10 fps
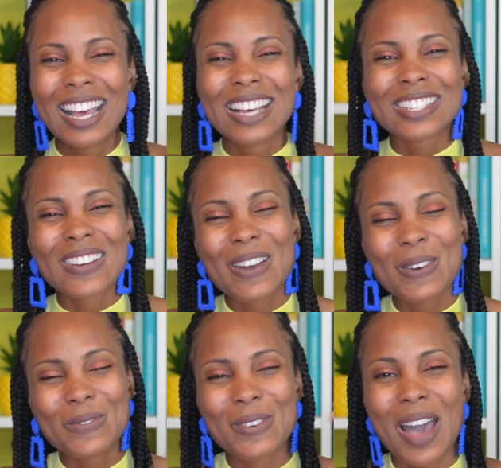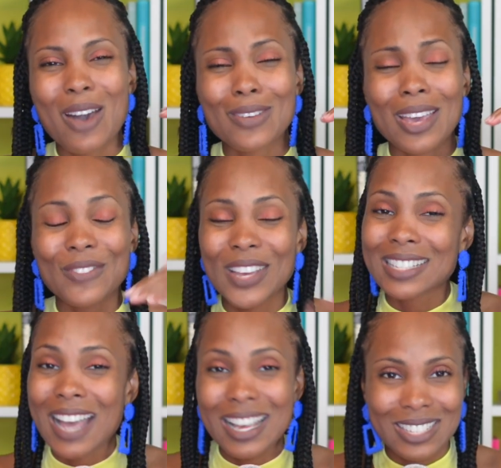So I hope you have a
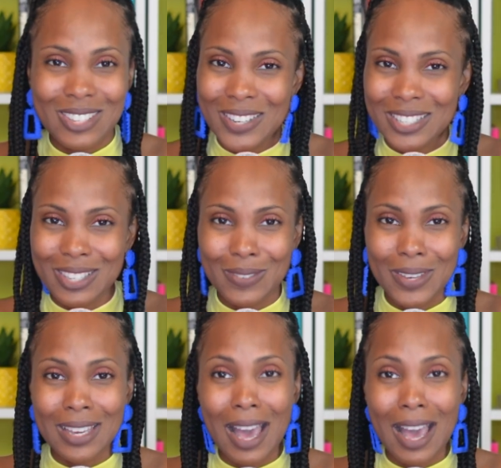fantastic rest of the week.